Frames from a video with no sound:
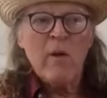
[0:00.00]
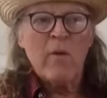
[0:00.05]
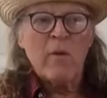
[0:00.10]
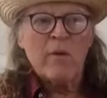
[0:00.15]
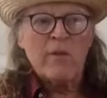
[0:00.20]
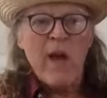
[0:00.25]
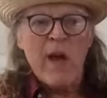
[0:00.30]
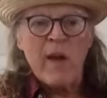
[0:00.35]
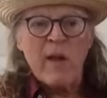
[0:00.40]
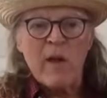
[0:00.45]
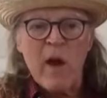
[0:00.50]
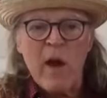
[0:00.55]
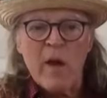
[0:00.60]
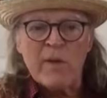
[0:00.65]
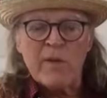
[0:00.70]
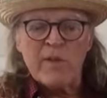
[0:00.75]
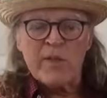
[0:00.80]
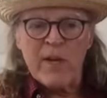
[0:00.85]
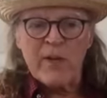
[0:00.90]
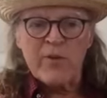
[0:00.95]
which I call
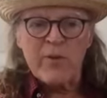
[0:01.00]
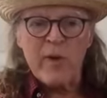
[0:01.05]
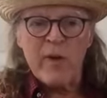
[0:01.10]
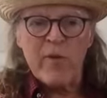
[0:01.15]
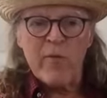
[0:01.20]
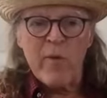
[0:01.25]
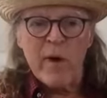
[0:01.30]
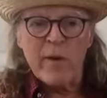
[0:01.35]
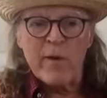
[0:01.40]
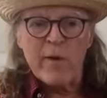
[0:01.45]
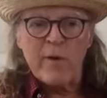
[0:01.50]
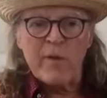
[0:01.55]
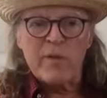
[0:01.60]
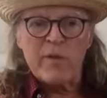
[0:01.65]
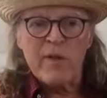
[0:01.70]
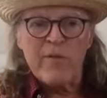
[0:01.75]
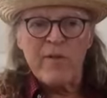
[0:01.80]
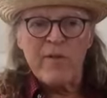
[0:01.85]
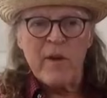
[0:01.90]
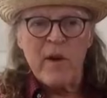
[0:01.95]
the century of wonders.
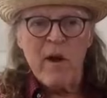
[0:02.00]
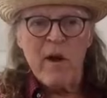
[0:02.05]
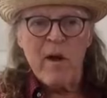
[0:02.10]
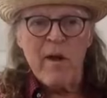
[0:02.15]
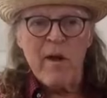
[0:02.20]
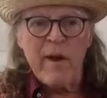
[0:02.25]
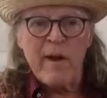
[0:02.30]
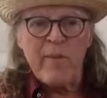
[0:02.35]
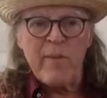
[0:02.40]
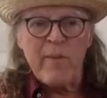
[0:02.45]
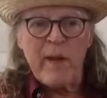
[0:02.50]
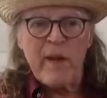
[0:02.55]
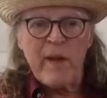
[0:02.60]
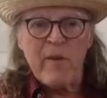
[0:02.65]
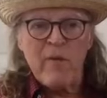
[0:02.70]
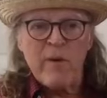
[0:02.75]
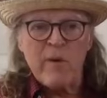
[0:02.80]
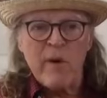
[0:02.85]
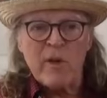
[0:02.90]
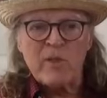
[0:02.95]
If anybody
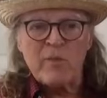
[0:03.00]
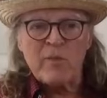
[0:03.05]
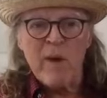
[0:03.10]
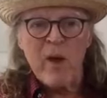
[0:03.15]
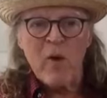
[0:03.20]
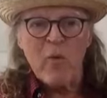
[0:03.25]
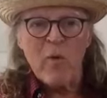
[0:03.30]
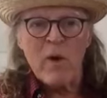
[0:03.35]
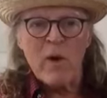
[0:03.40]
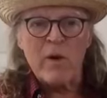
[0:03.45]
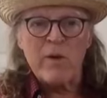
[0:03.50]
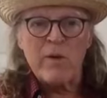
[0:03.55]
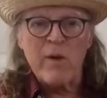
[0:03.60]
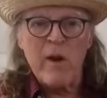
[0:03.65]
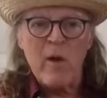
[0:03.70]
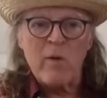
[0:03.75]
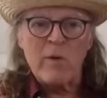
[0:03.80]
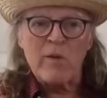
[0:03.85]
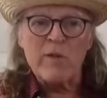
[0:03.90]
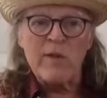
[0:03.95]
who knows my work
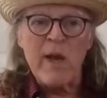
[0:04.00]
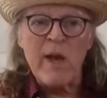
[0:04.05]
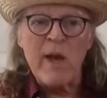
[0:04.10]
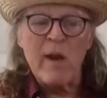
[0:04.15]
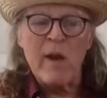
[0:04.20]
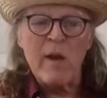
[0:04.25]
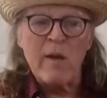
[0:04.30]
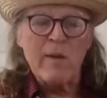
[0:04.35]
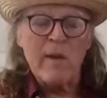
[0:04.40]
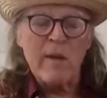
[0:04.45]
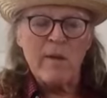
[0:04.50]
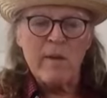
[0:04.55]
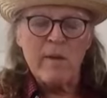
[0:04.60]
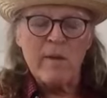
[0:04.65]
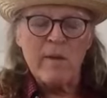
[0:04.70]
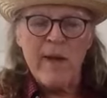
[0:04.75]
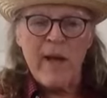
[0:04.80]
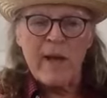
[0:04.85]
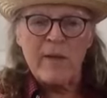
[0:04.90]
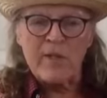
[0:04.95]
knows that
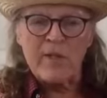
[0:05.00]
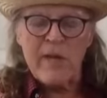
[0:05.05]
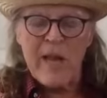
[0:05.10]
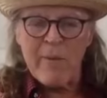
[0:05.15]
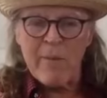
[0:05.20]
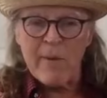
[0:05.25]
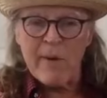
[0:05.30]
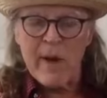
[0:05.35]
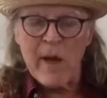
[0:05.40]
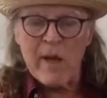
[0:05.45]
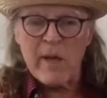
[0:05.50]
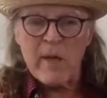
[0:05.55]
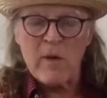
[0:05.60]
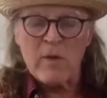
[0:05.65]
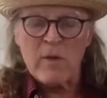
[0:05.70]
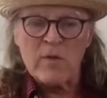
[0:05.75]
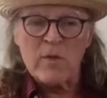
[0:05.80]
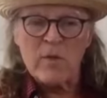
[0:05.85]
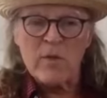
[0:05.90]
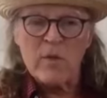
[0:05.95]
that statement I
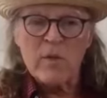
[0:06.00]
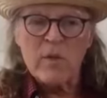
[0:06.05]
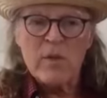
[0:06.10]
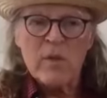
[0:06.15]
use.